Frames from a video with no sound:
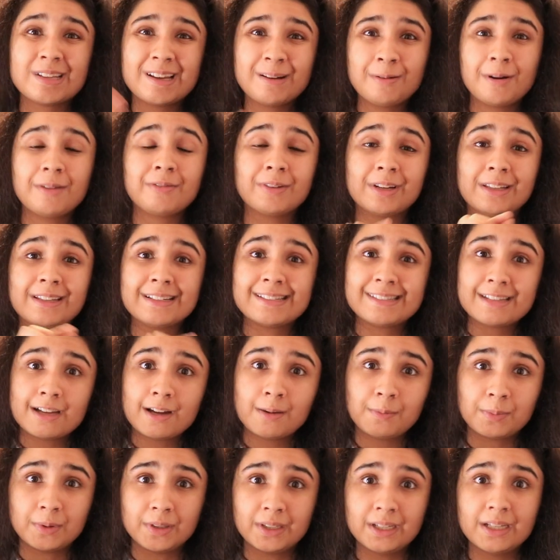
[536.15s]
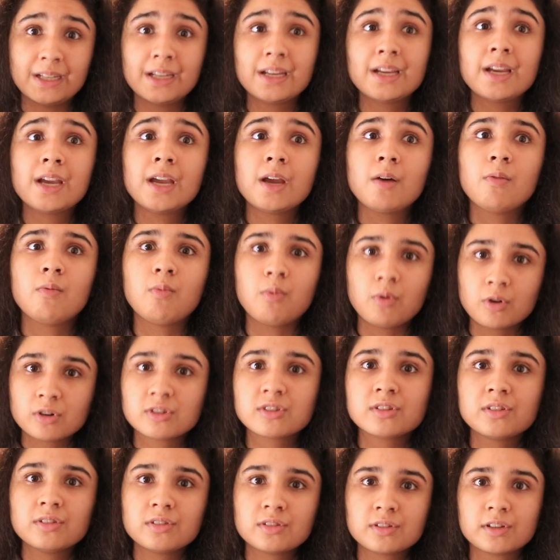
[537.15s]
However, the tablet
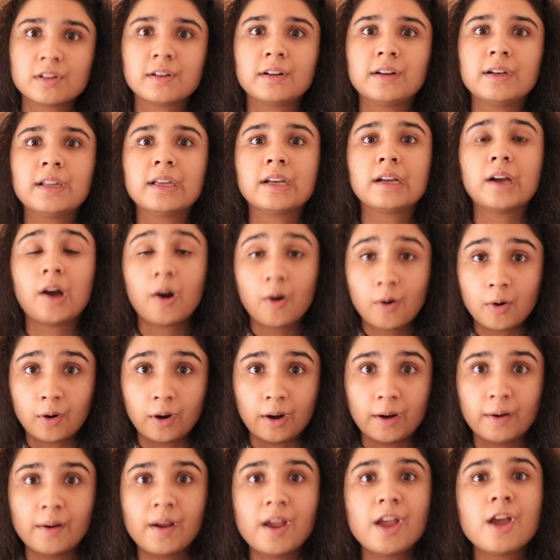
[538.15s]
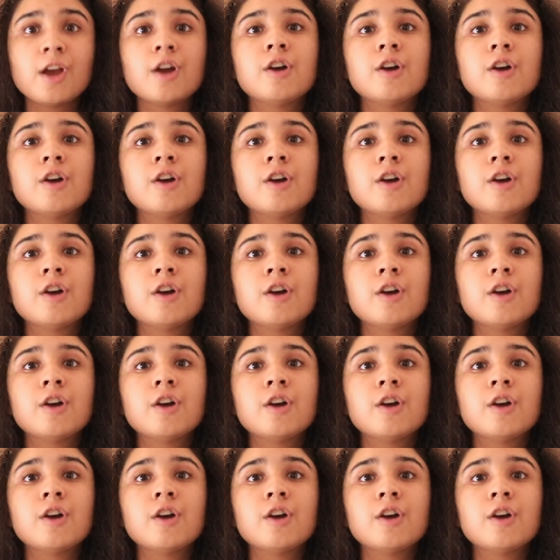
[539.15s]
wasn't turning on.